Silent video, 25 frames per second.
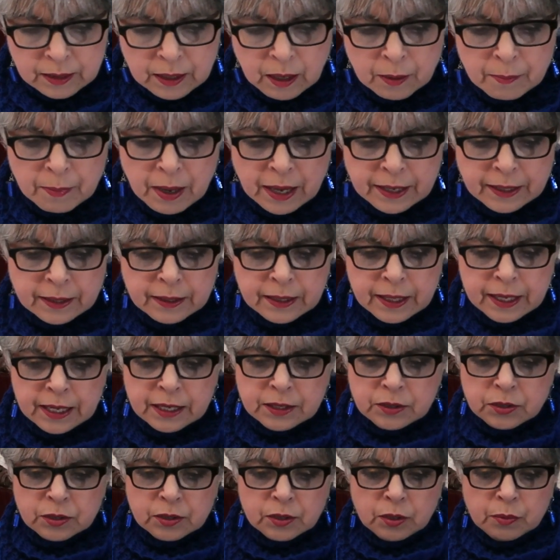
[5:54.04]
Now,
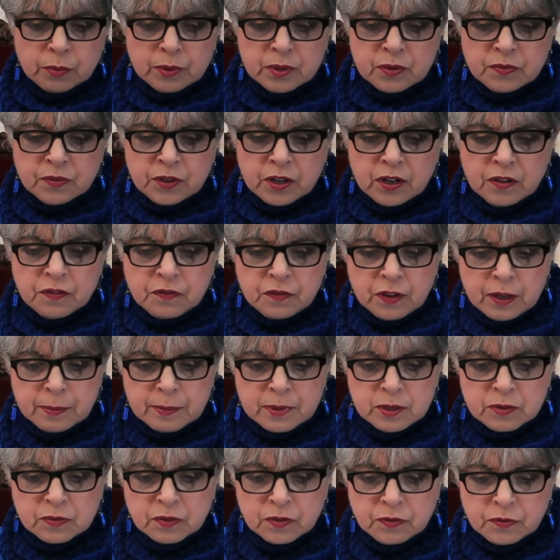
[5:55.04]
Michelangelo was very
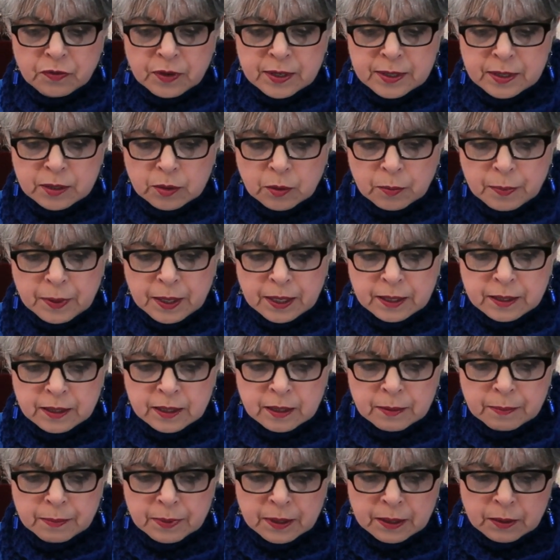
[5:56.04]
famous for fresco
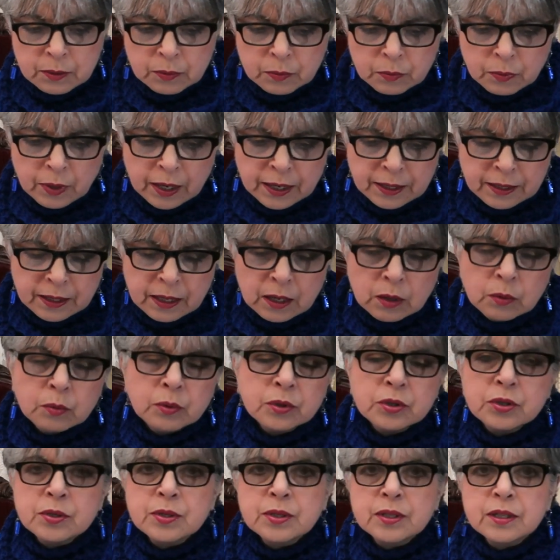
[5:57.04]
painting, but right now
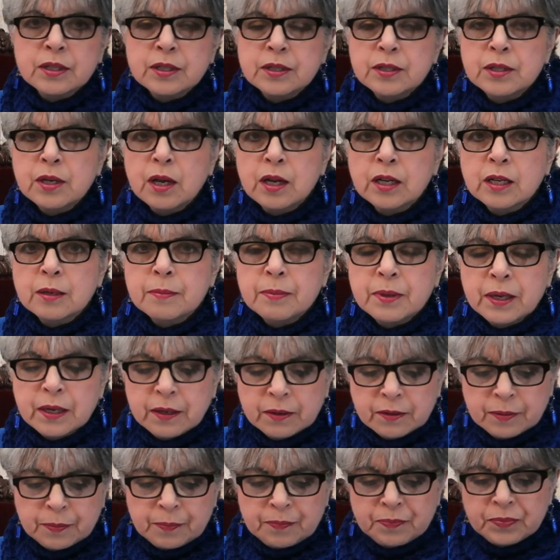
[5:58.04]
we're just going to talk
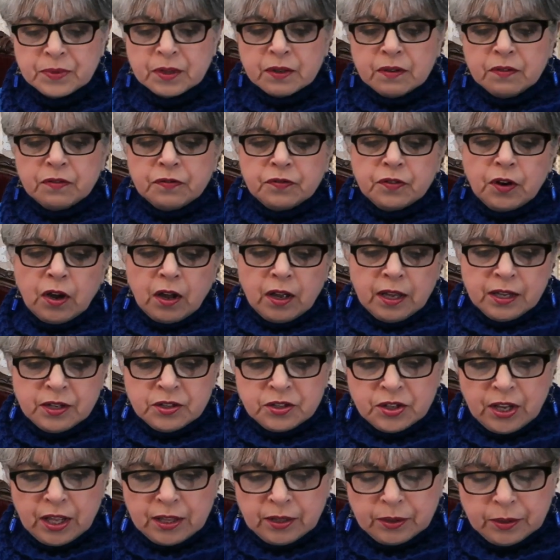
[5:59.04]
about Fra
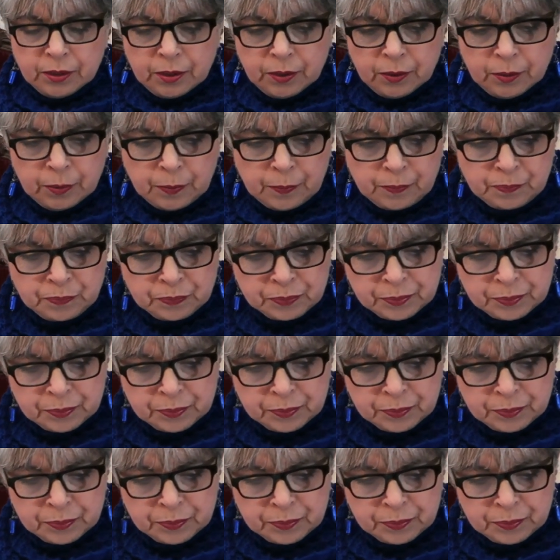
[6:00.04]
Angelico.